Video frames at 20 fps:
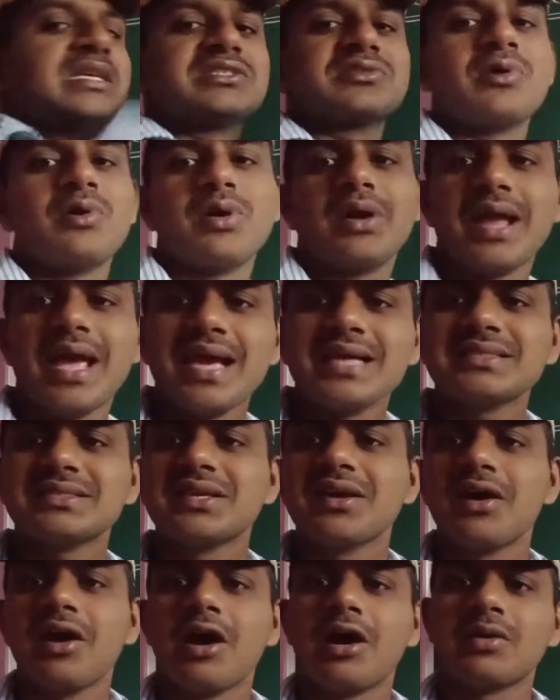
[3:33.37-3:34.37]
Is called as
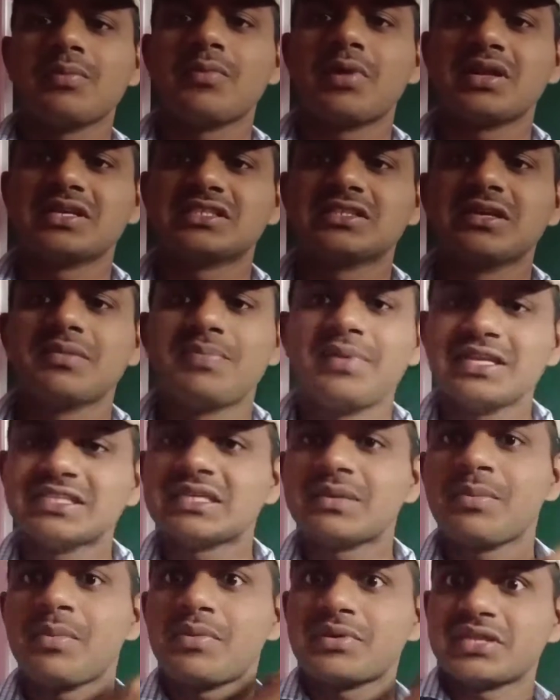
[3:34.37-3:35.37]
harmonics. Please
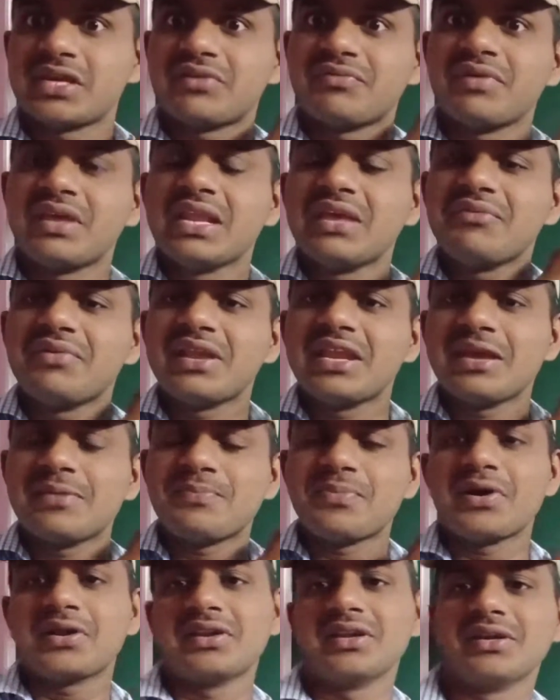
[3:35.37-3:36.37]
remember that, very
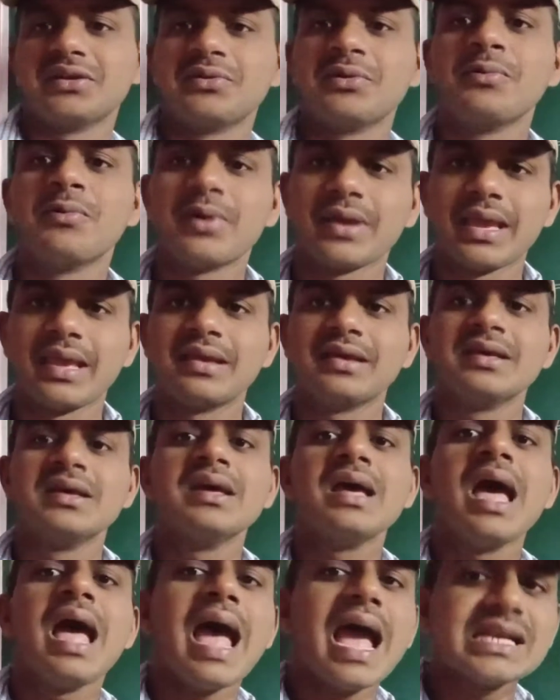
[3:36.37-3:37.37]
important. Okay,
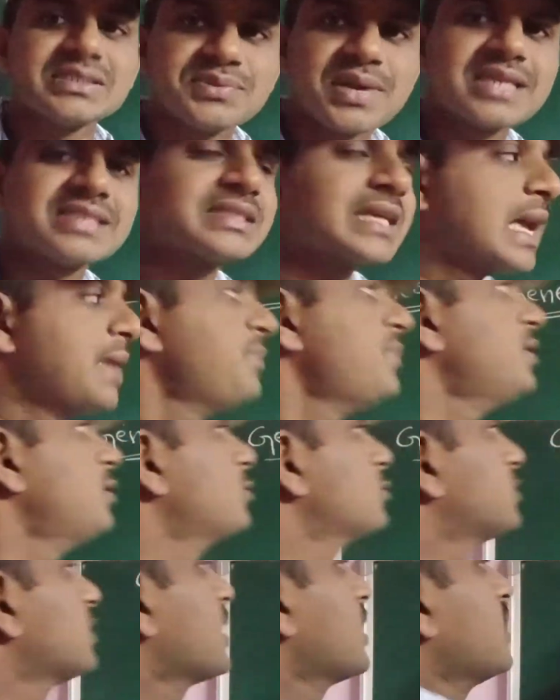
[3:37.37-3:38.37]
as well as coming
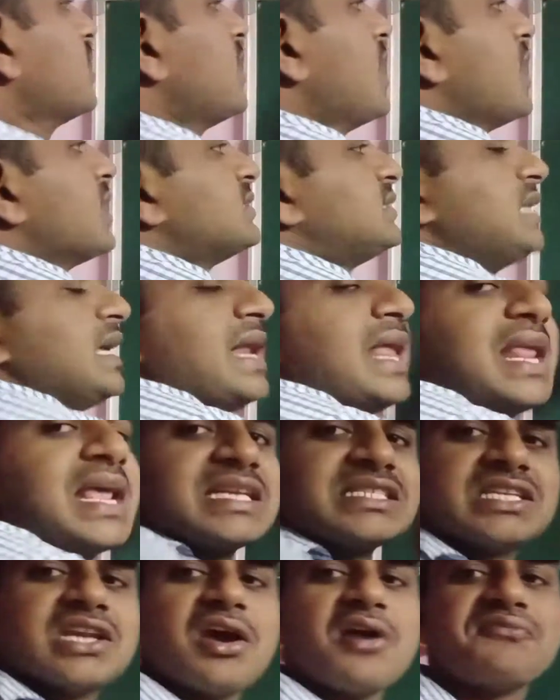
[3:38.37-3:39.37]
to the
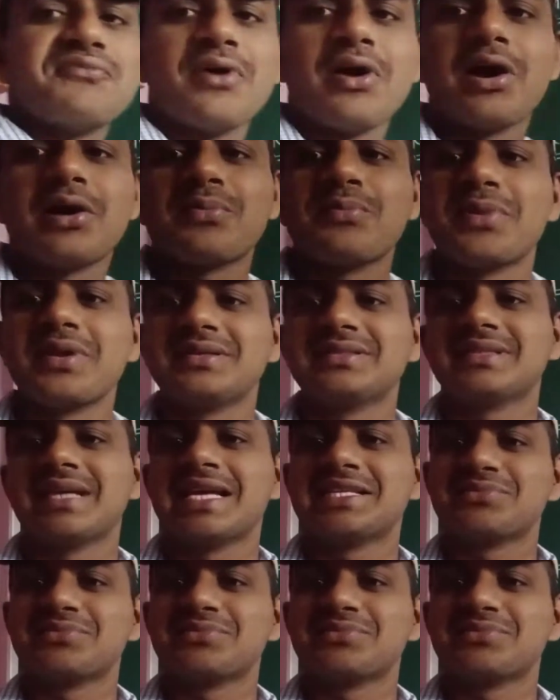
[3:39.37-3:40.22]
generation of harmonics.